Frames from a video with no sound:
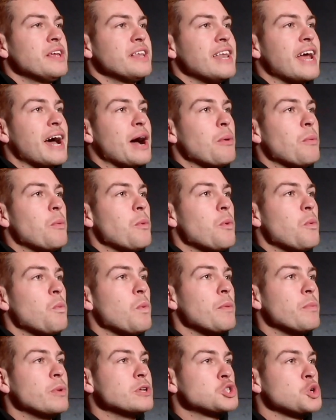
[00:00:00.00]
Now
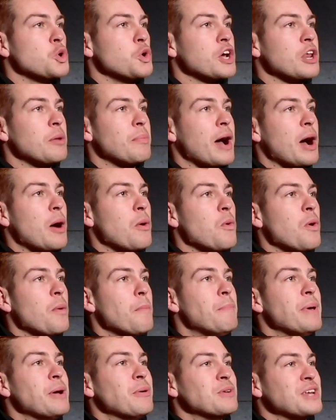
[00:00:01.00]
when we're talking
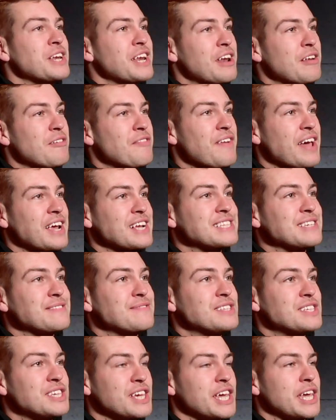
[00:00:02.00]
about building an effective
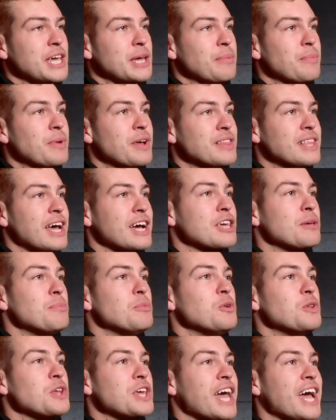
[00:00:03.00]
team, that
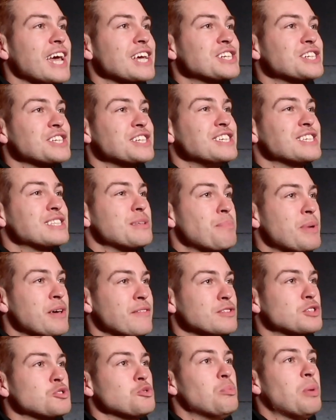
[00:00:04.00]
communication is the
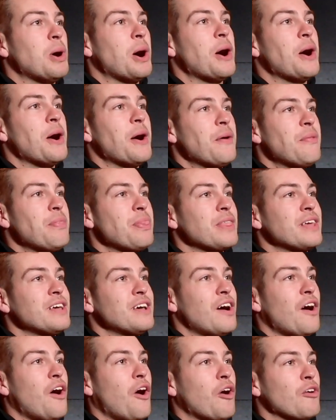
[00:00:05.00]
pivotal part
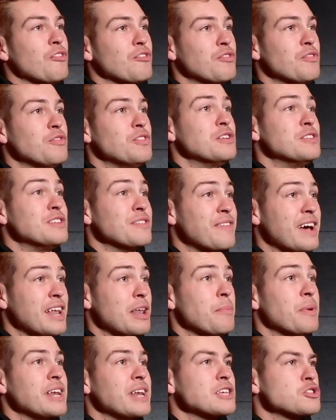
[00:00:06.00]
of the
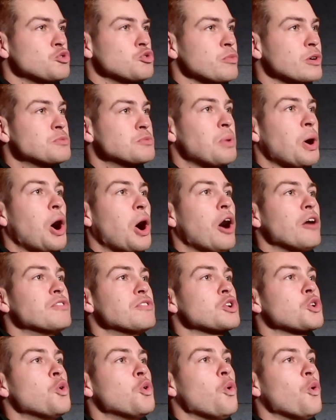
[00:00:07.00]
development. It's almost part
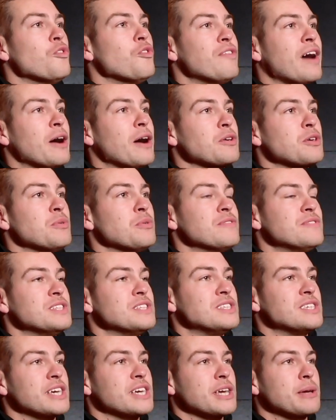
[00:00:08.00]
of the core value of
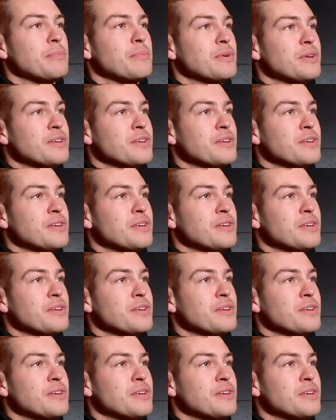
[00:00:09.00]
the team.